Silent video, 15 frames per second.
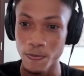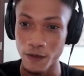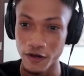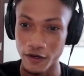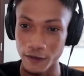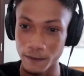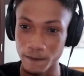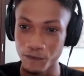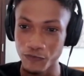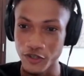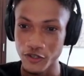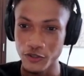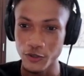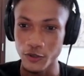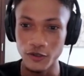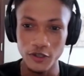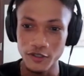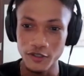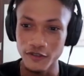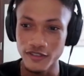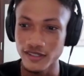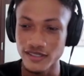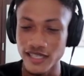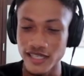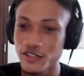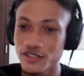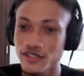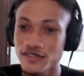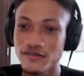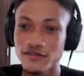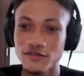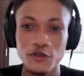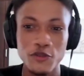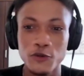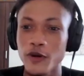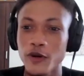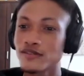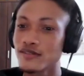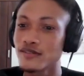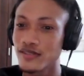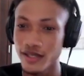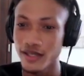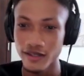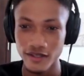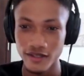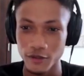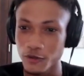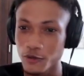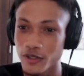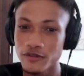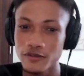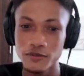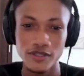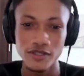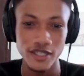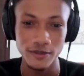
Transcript: Um, so a lot of things I just throughout the day or throughout the week,